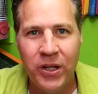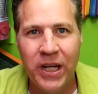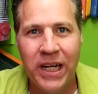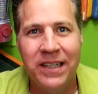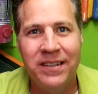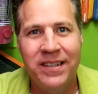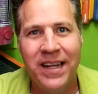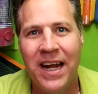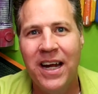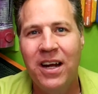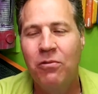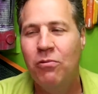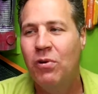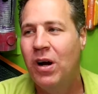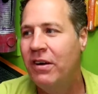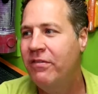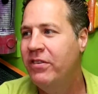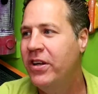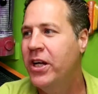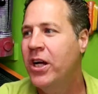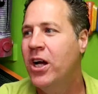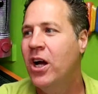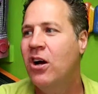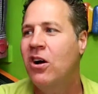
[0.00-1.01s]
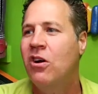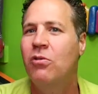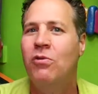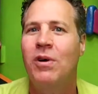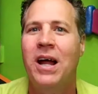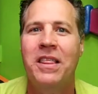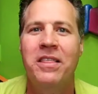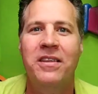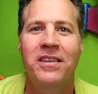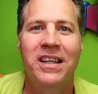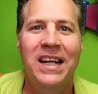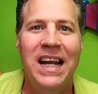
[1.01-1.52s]
You can take it wherever you go,
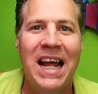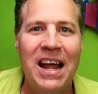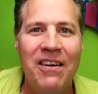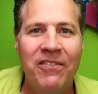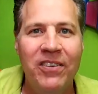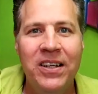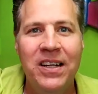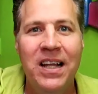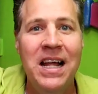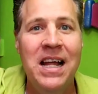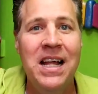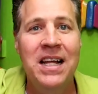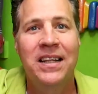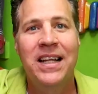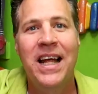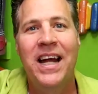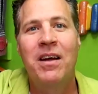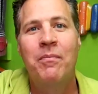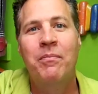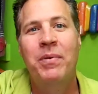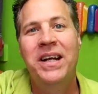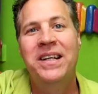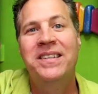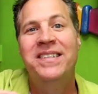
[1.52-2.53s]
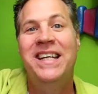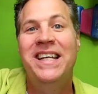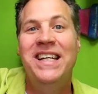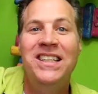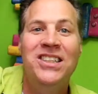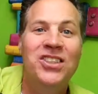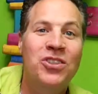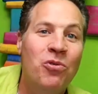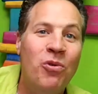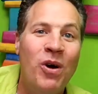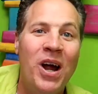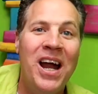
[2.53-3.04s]
rather than having like a big
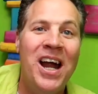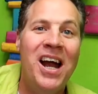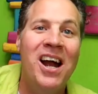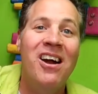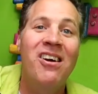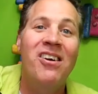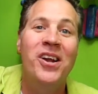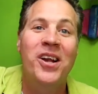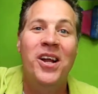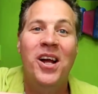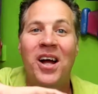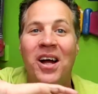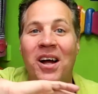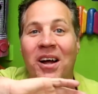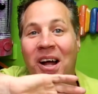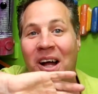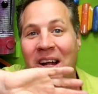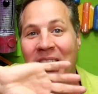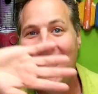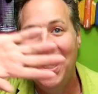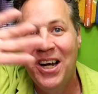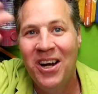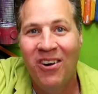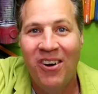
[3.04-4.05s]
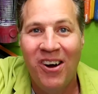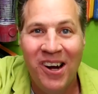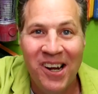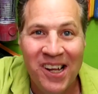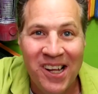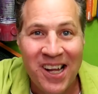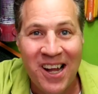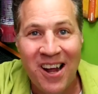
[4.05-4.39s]
T-square and a, a, you know,